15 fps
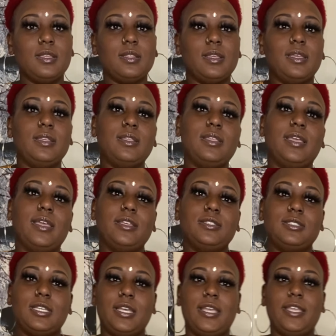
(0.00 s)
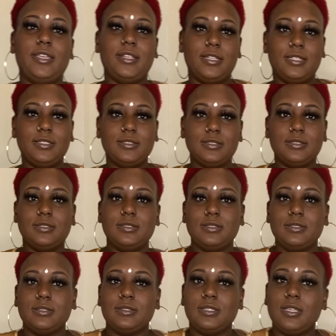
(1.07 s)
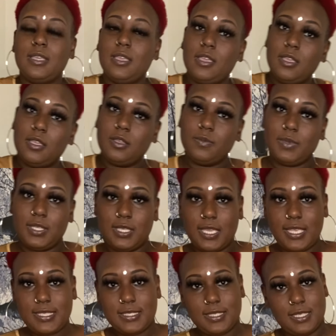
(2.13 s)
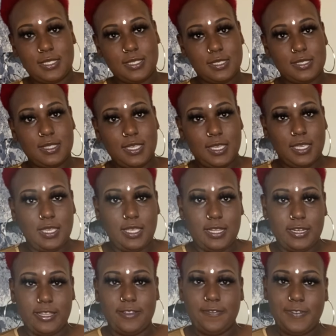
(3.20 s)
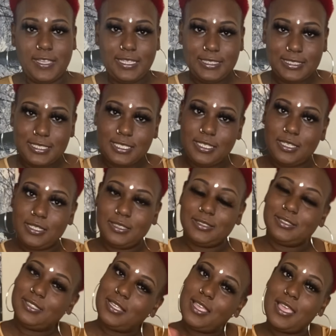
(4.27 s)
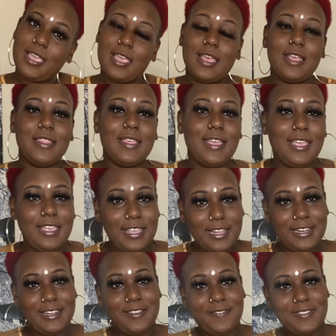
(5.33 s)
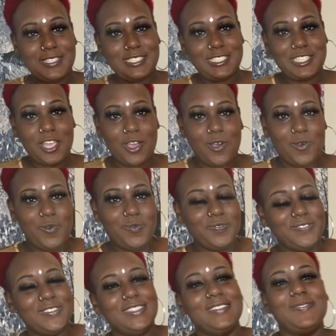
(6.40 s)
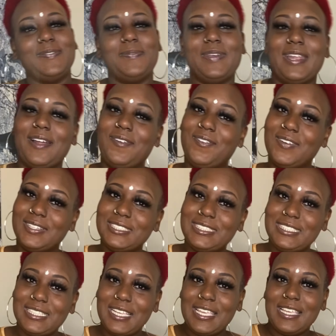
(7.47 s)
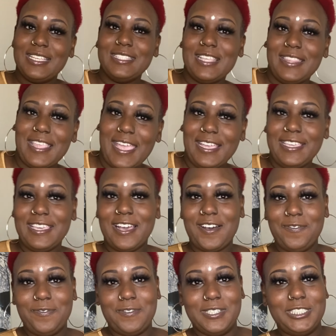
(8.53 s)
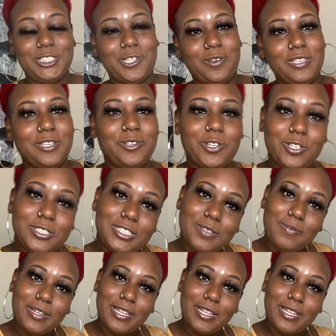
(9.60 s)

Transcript: like that tight. But yes, this is the end of it, the end of the show. But I want to thank y'all for showing your girls some